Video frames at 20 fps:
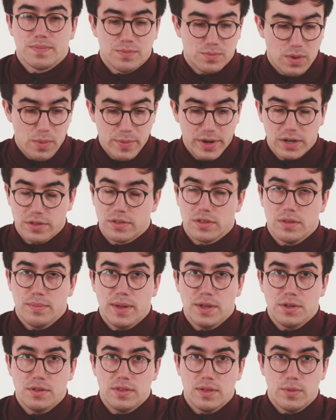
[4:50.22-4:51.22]
When we looked at the
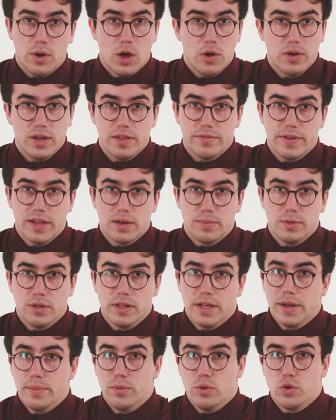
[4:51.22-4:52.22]
menu, they were only available
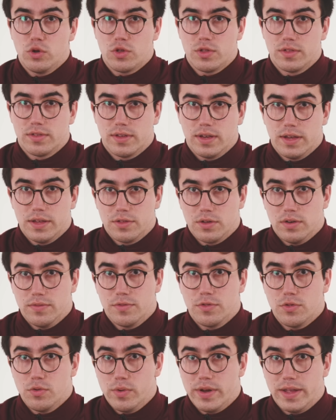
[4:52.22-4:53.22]
in a portion size of
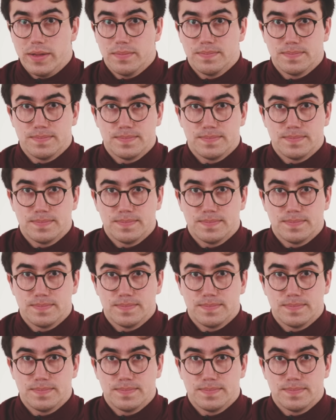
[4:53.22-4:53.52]
three.